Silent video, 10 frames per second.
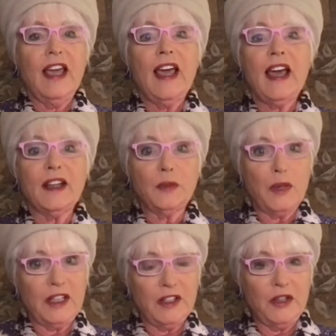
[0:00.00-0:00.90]
and we
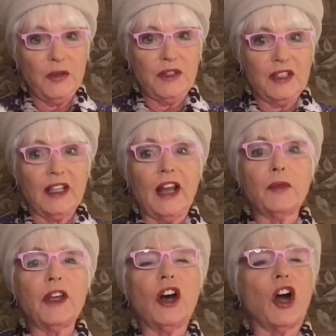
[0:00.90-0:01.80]
can use it. And
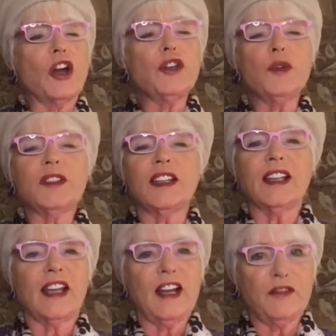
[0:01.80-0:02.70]
we are using it
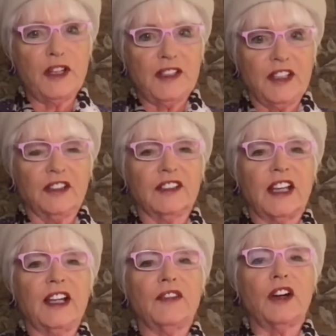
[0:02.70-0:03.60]
every single
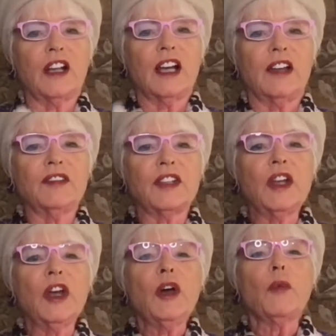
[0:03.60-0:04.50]
day of our lives,
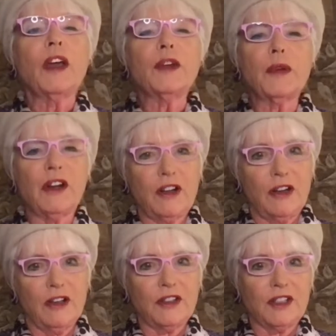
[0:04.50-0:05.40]
whether we are
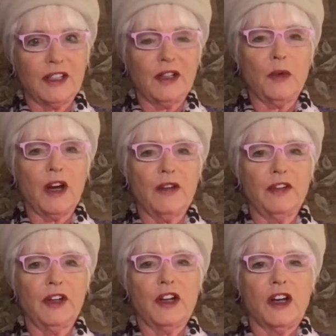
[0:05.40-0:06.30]
consciously aware of it
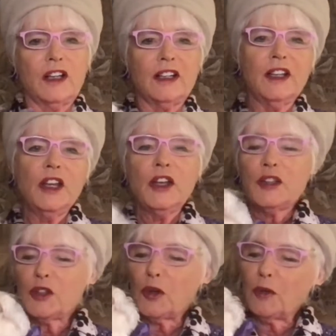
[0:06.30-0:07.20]
or not.
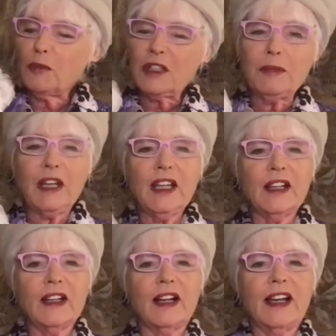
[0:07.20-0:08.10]
So Miss Minnie
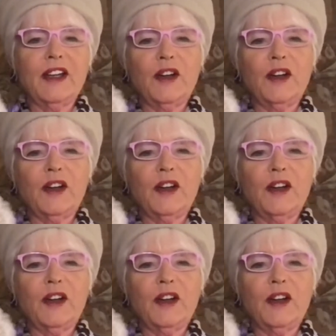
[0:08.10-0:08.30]
and I